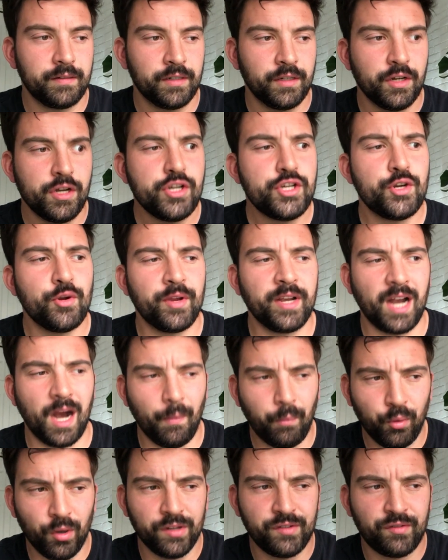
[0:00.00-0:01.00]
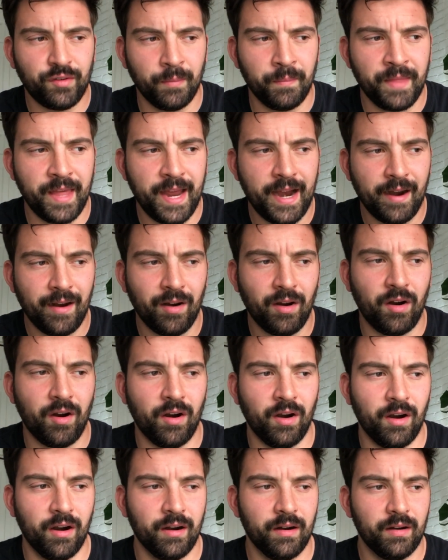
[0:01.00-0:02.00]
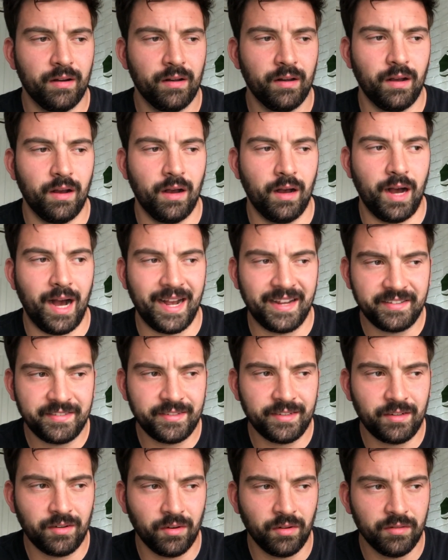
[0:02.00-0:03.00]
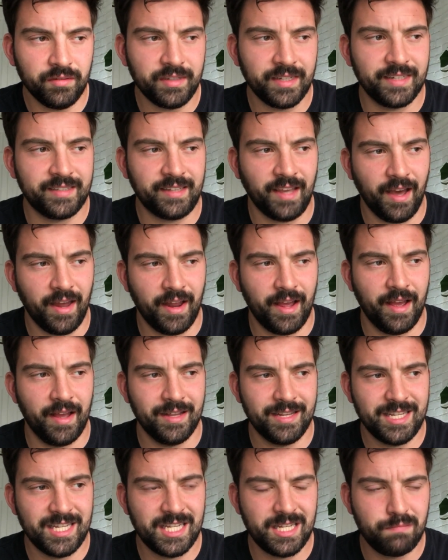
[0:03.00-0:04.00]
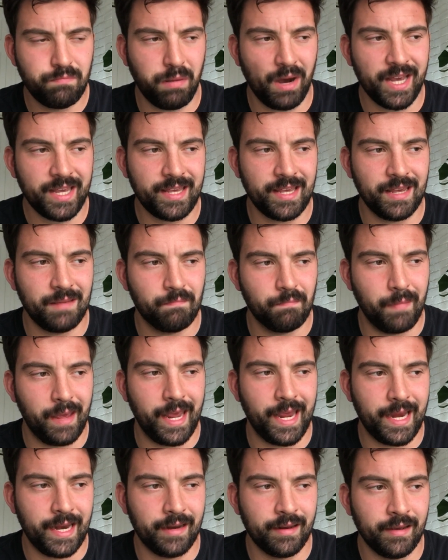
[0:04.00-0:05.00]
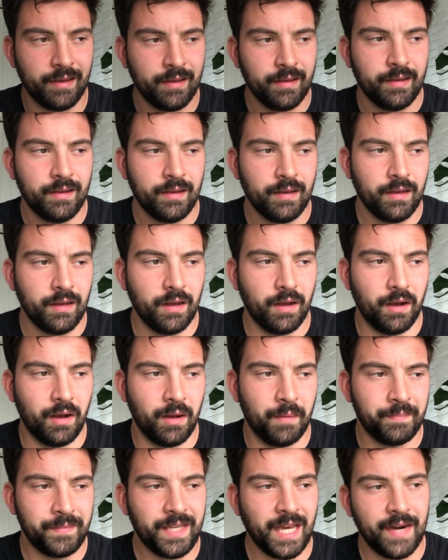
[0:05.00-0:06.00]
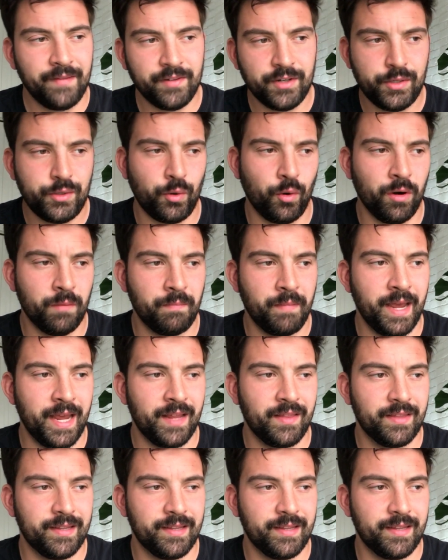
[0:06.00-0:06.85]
Shooting upwards from there are icicles. It's got a spiky mane, kind of a short mane.